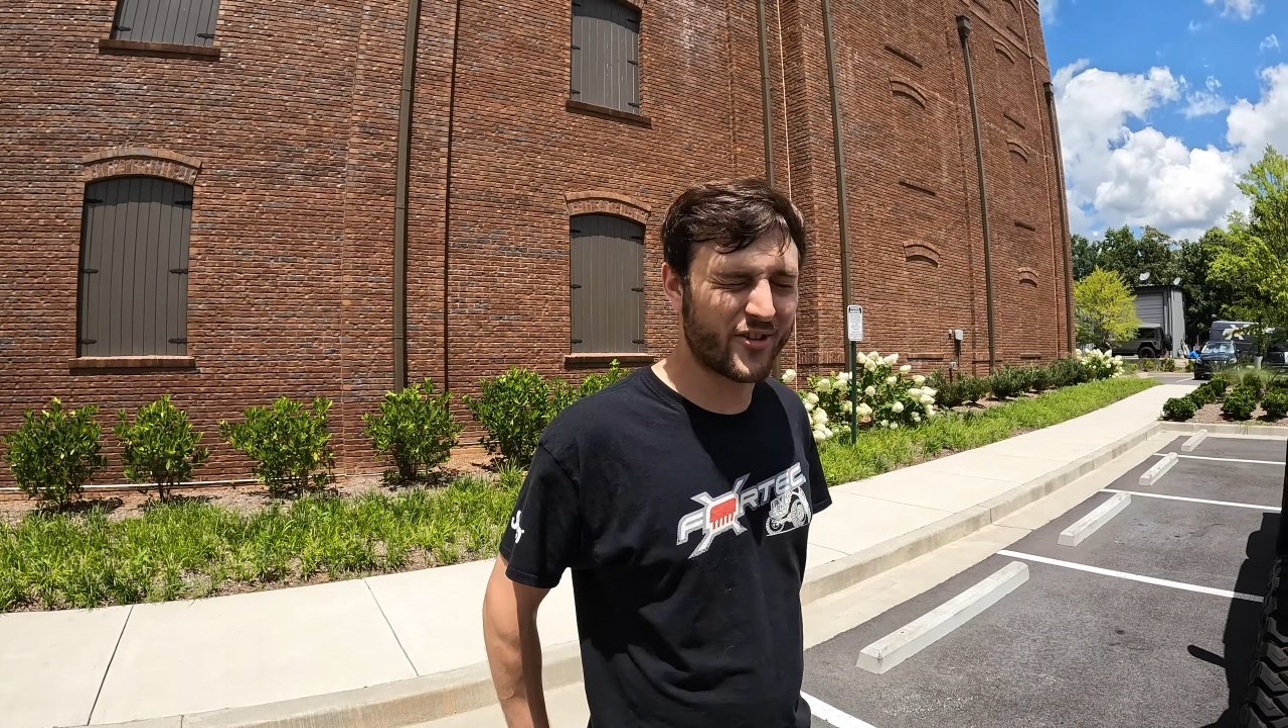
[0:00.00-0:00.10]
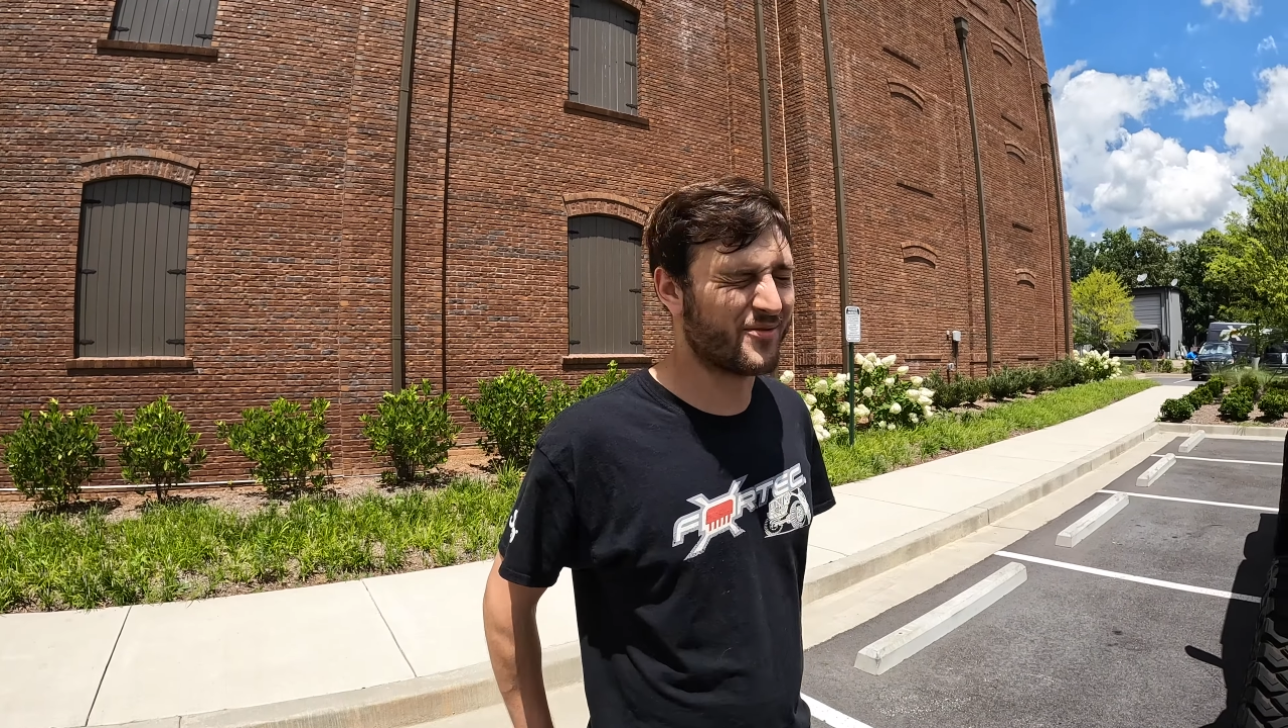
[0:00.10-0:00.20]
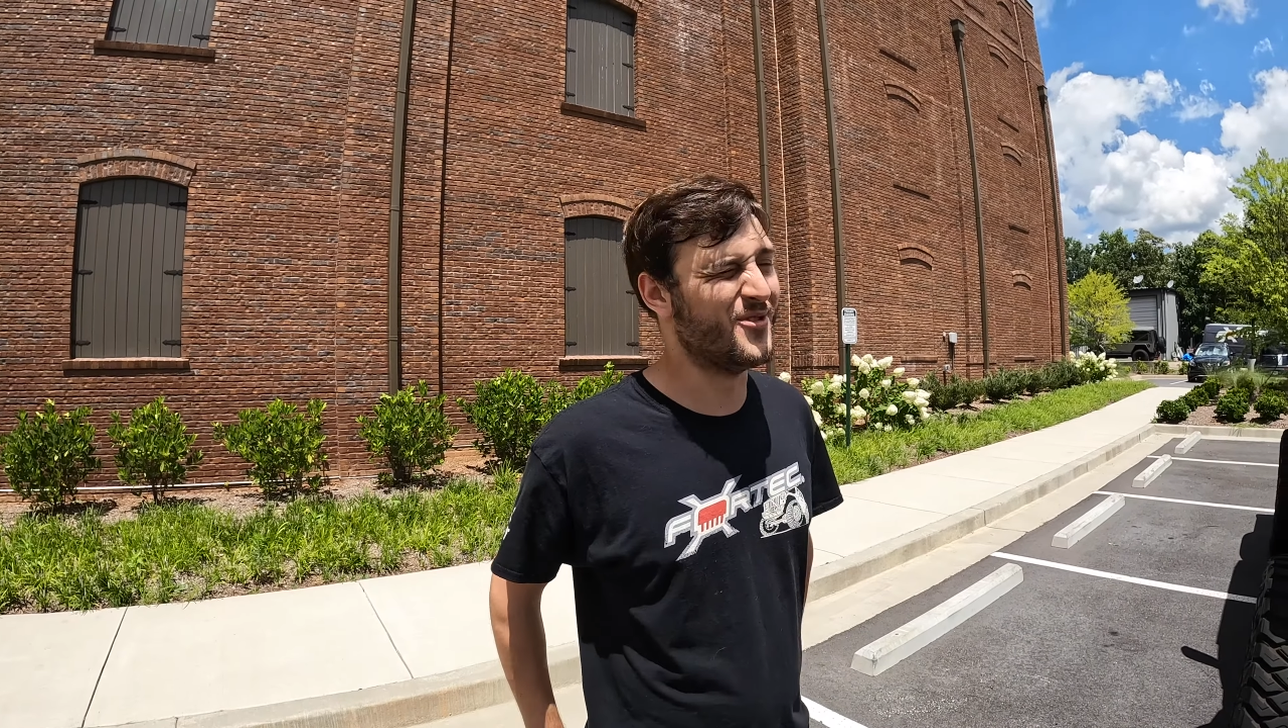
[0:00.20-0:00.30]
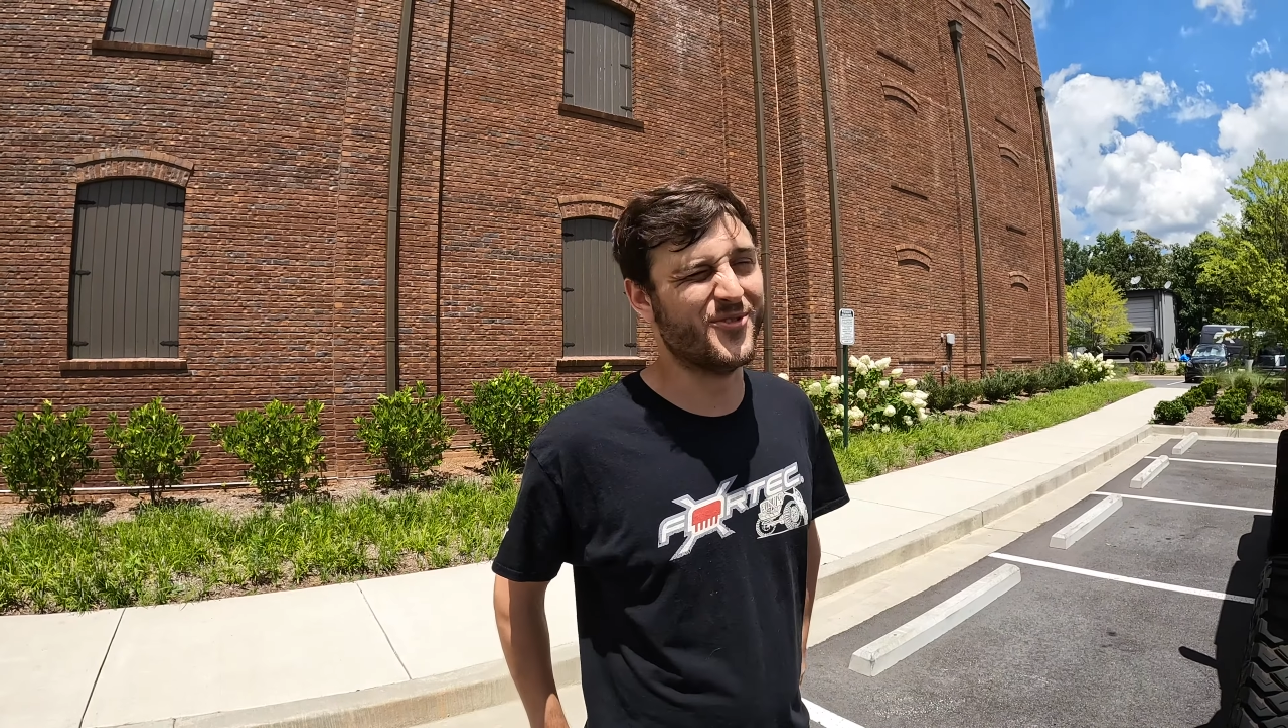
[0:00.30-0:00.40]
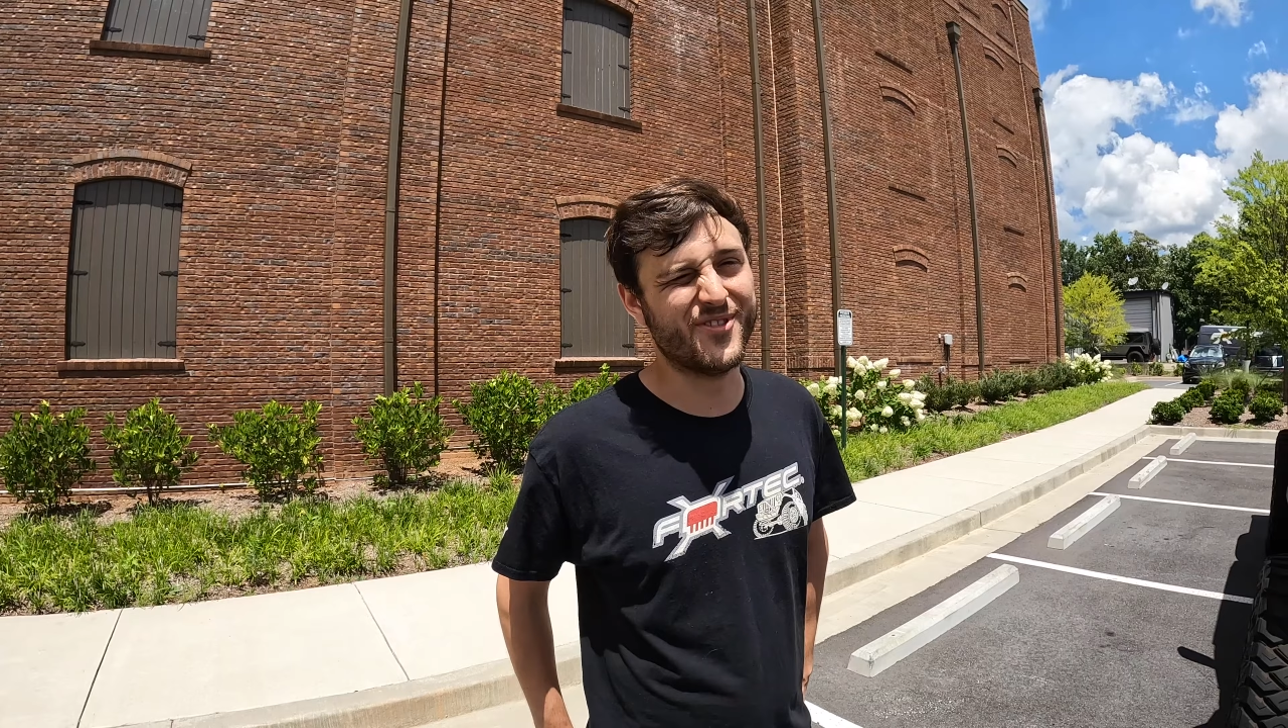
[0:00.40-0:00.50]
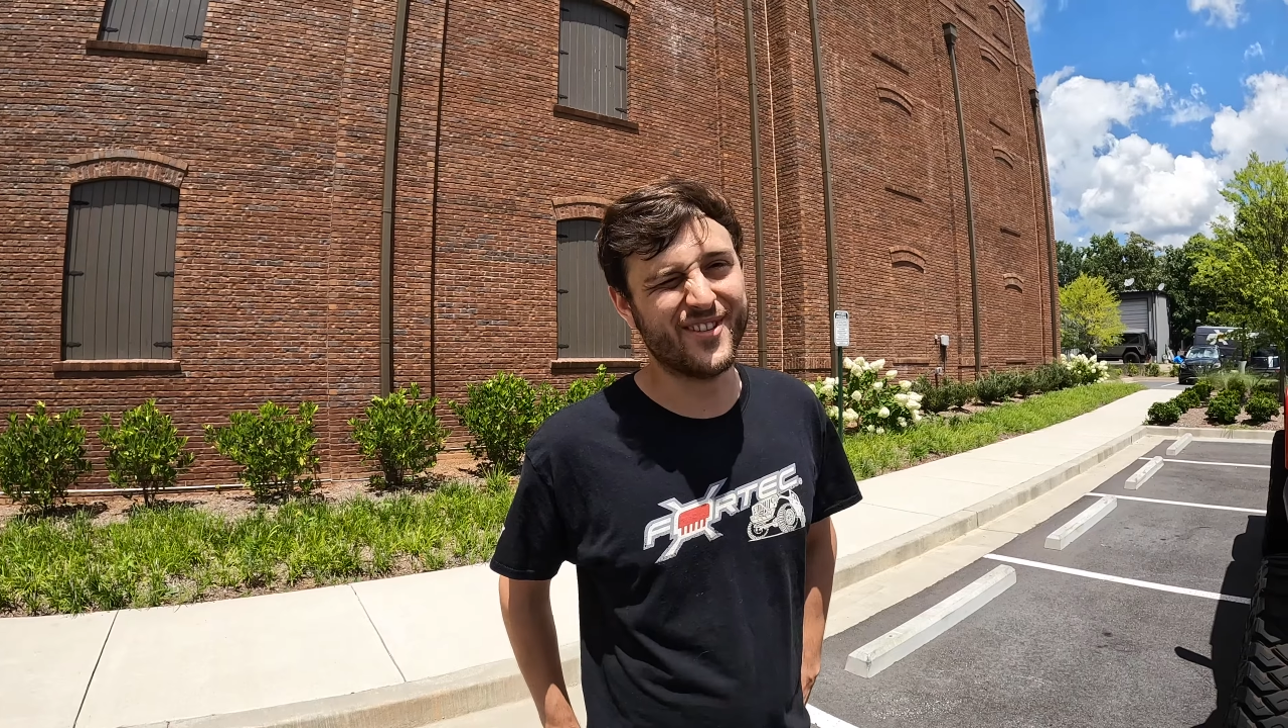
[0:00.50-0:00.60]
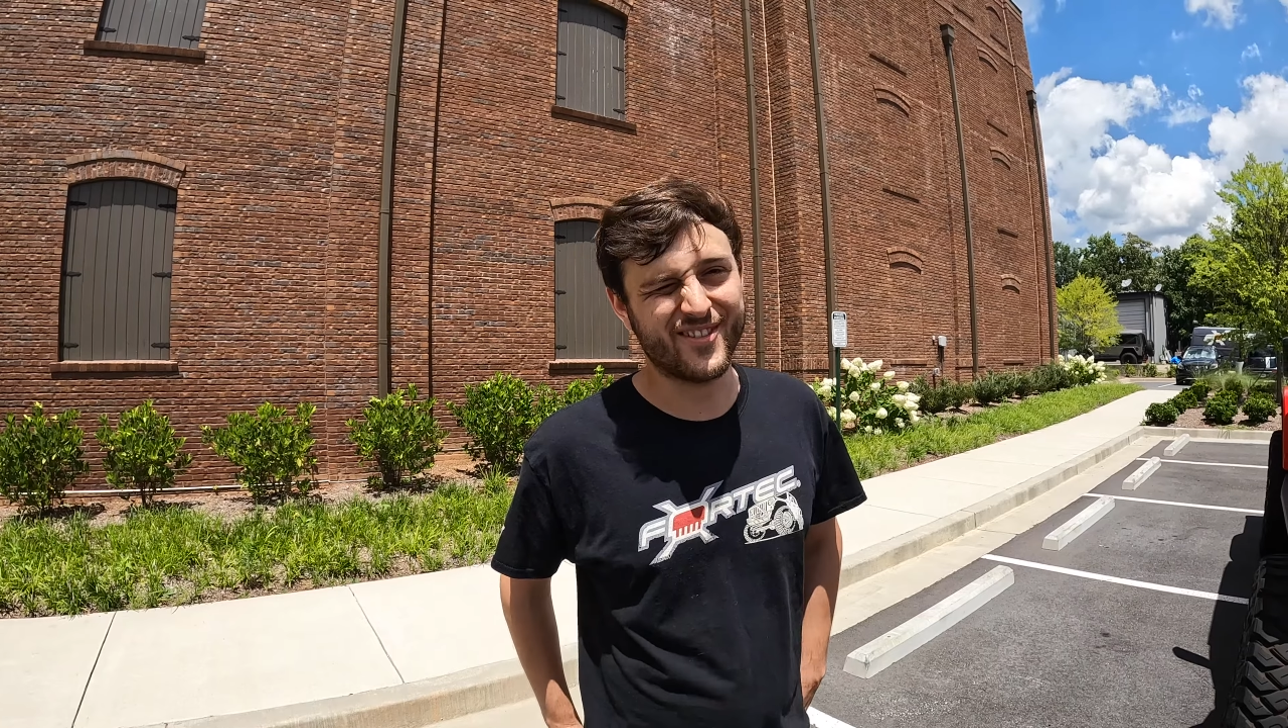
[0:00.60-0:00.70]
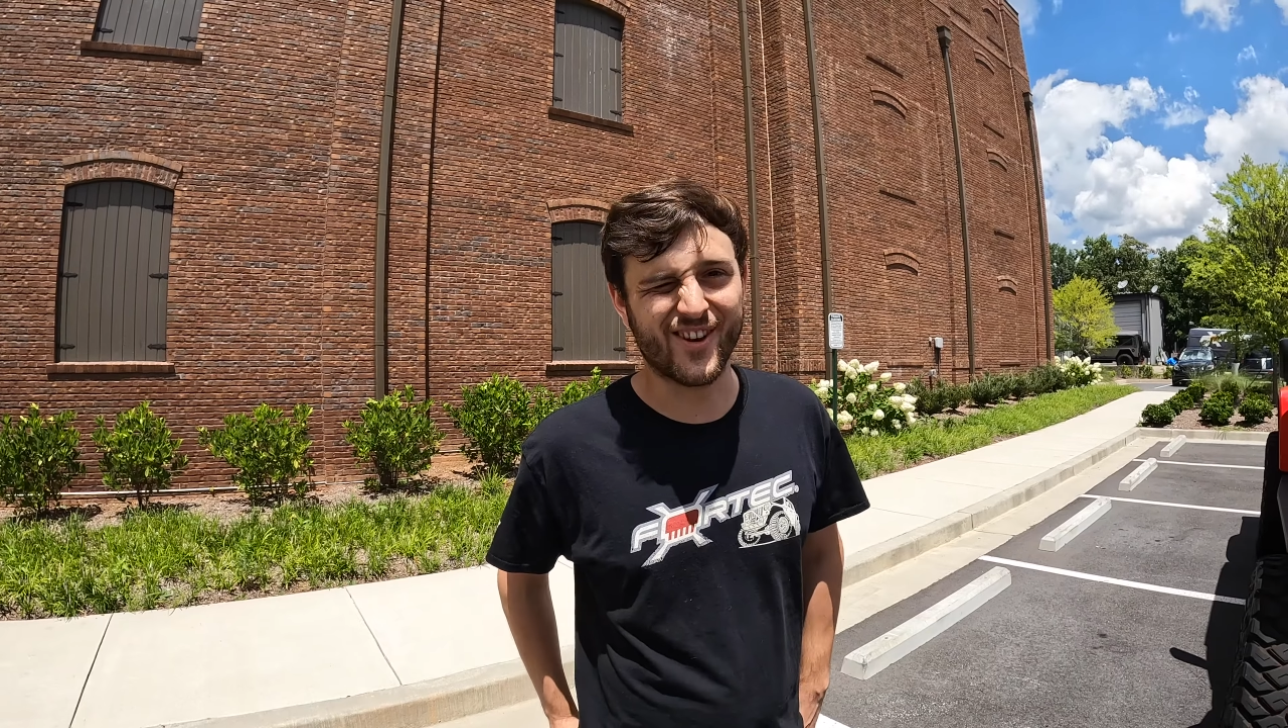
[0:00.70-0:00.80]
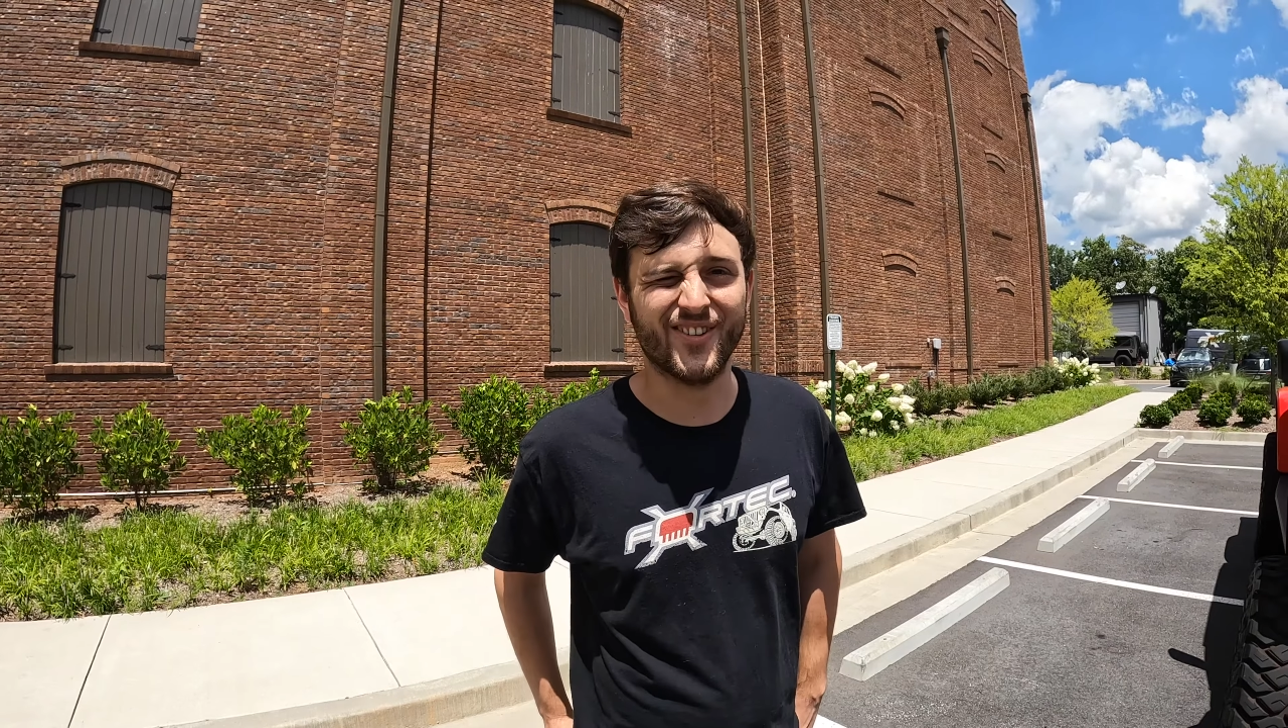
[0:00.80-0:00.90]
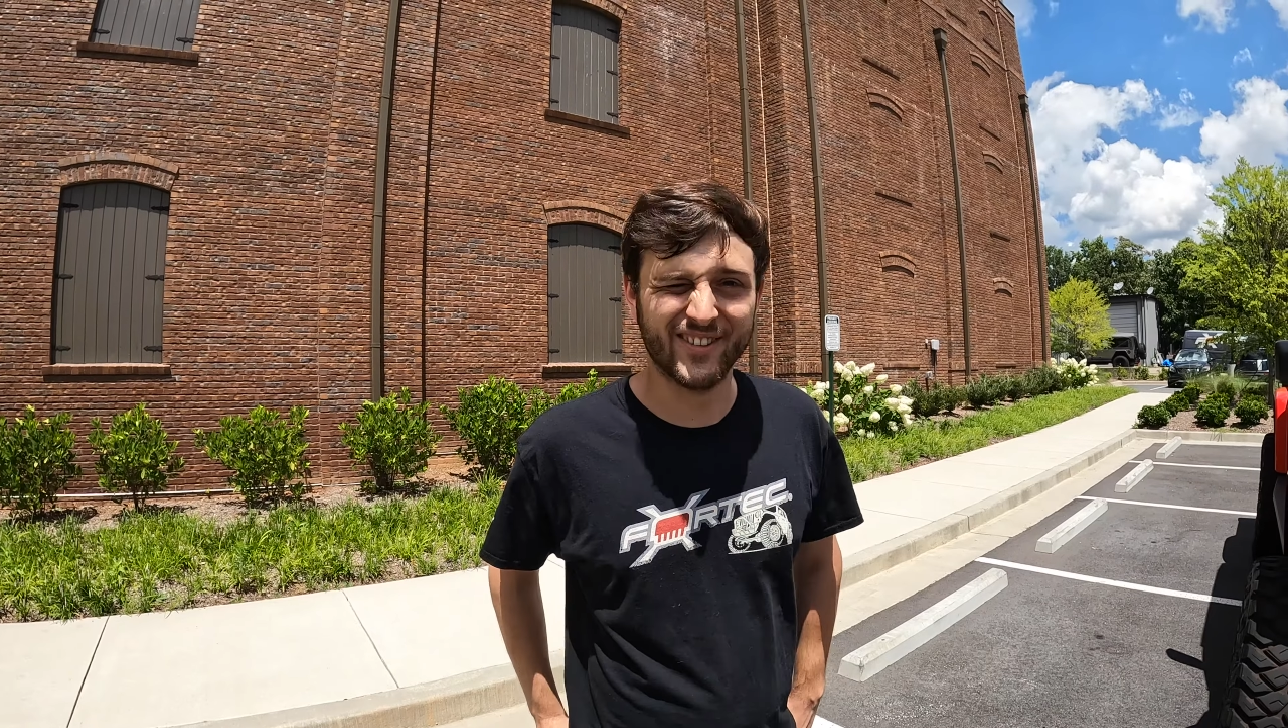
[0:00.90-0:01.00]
smooth. So.